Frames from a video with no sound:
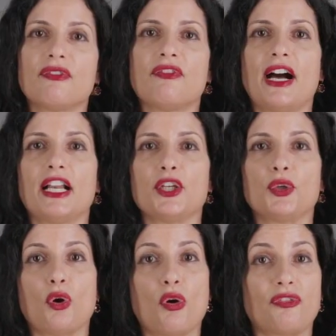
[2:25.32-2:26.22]

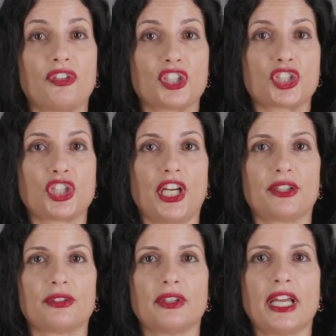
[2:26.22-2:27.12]
value of the
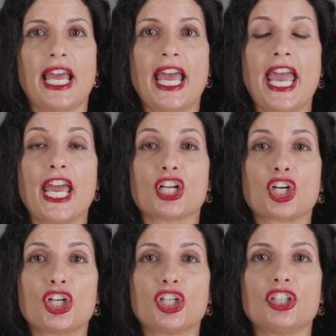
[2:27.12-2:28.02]
share, and
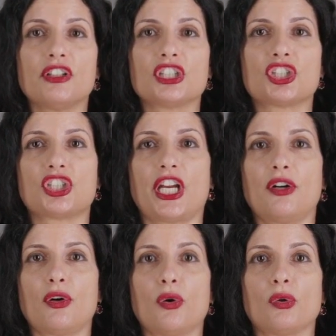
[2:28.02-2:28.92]
current
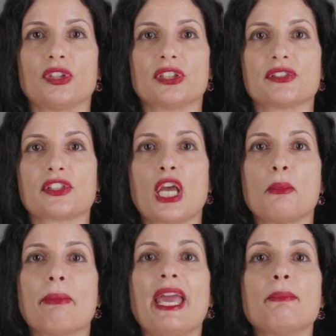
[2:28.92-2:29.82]
shareholders
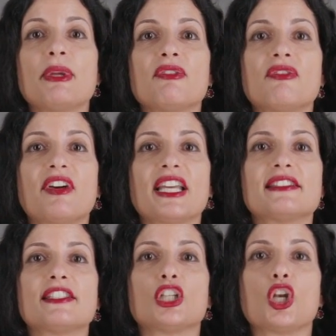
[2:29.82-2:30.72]
may be
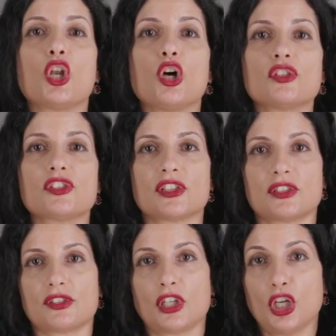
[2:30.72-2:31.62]
facing
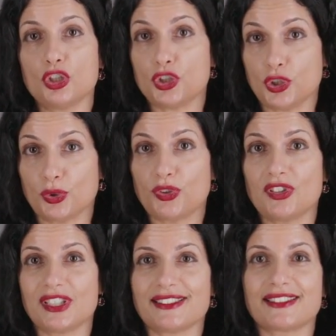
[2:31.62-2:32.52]
losses due to
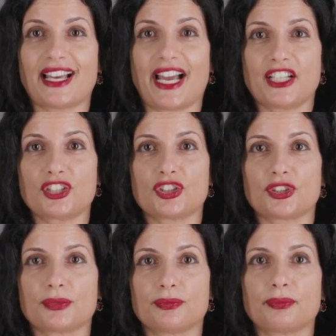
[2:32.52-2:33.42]
this
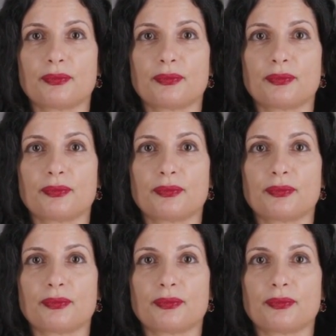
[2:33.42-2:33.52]
action.